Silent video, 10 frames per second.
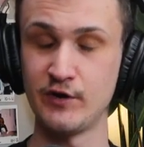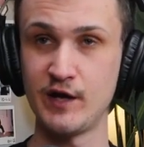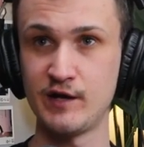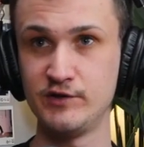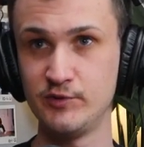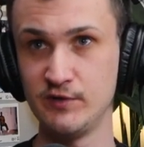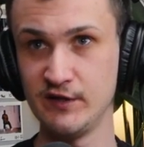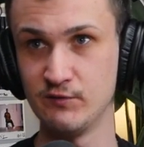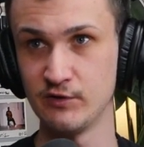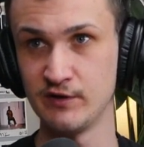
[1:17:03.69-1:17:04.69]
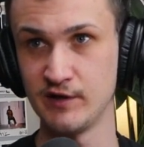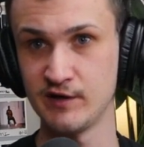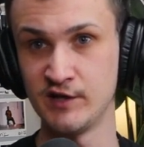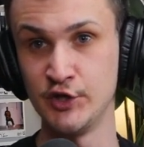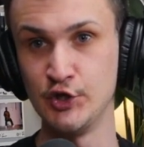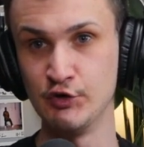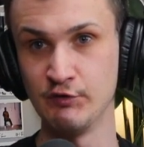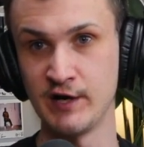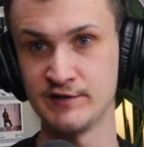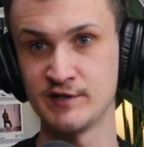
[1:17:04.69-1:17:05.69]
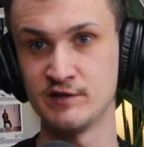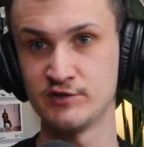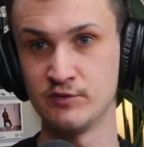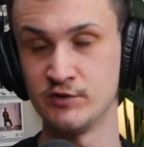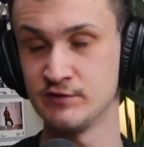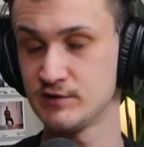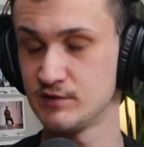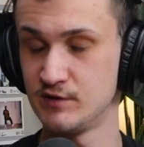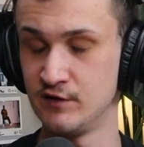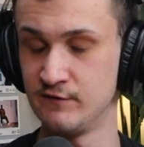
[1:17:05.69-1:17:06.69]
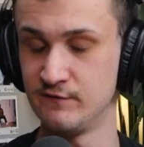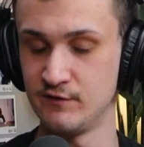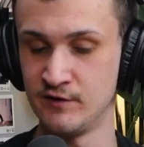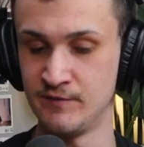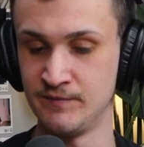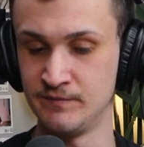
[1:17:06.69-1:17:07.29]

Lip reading: So I do believe we're like in a new renaissance almost of